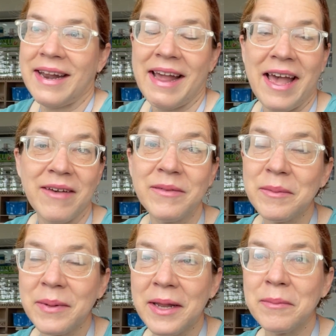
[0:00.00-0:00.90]
I haven't
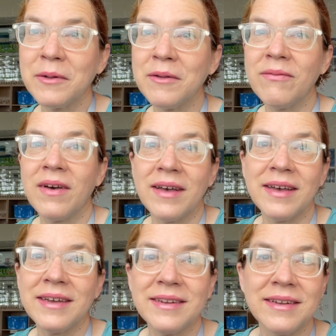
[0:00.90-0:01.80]
been able to
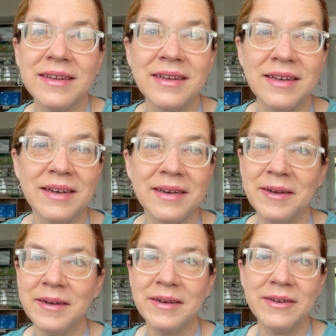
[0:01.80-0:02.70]
find
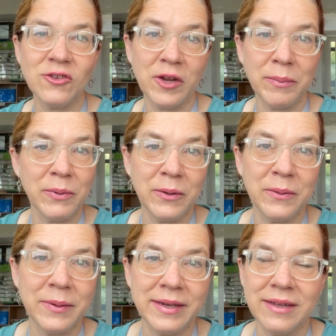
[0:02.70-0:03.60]
a shampoo
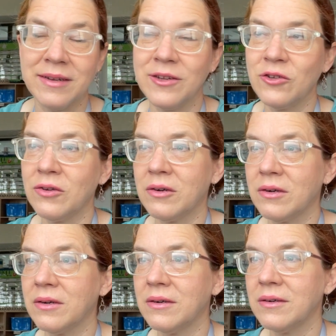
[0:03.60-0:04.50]
and
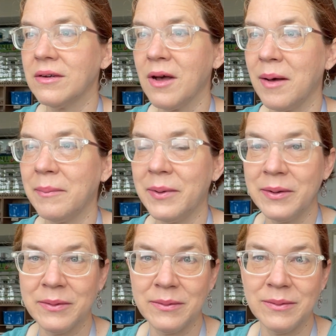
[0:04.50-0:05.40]
conditioner
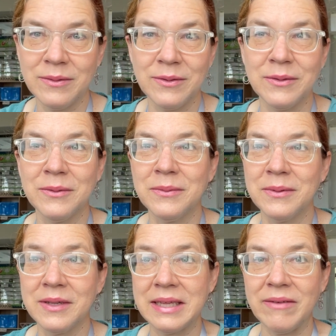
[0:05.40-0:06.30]
combo to
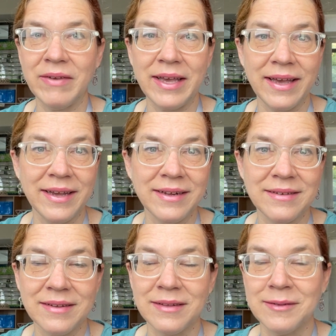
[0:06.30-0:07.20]

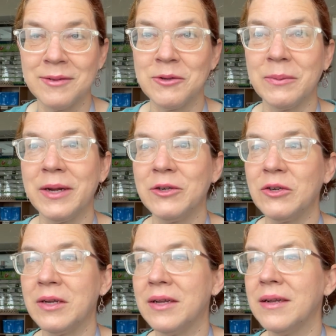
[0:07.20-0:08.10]
alleviate the
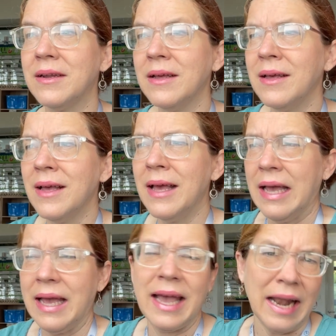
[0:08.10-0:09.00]
situation.
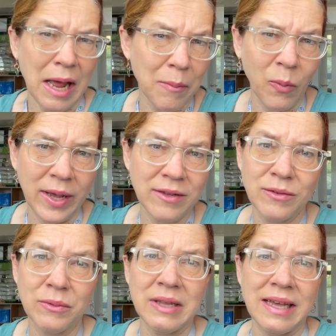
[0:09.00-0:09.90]
And I'm way
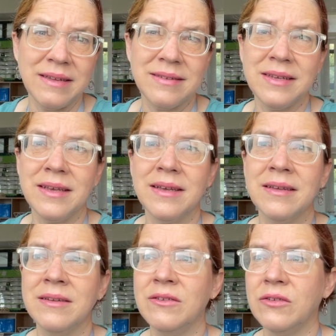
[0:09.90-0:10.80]
too lazy
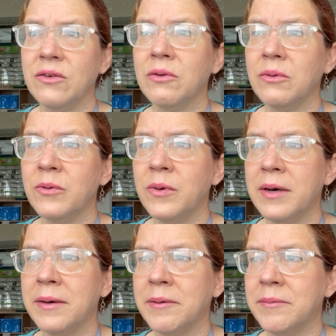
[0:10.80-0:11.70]
to
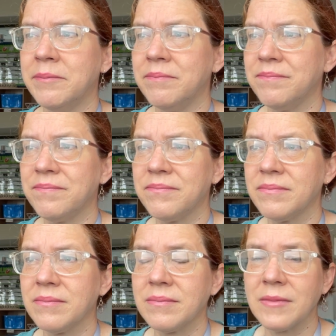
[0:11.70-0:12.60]
um,
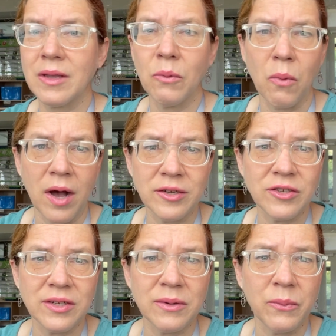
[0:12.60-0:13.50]
wash
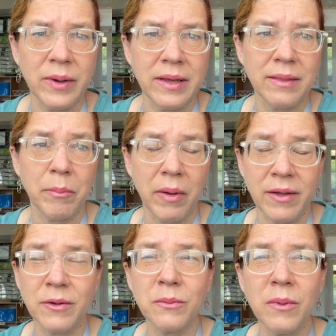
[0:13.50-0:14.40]
it with
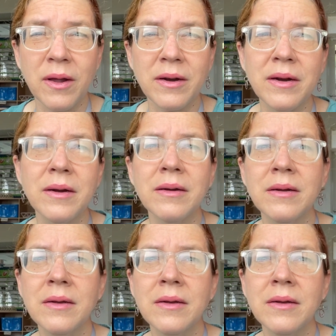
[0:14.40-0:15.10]
bottled water.